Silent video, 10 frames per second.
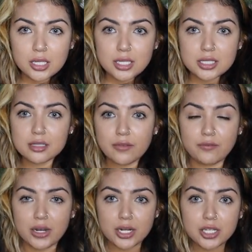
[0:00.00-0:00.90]
It's
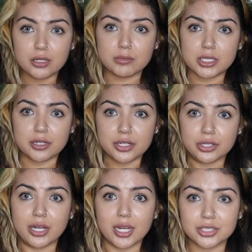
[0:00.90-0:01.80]
very good
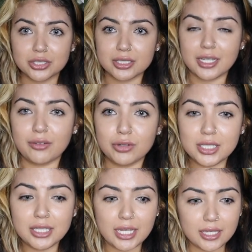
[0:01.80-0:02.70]
material actually. I
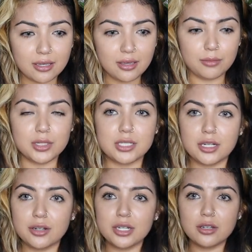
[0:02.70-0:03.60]
really like the
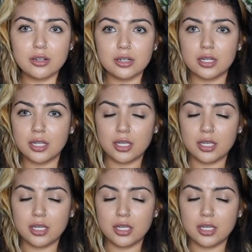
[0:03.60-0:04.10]
material.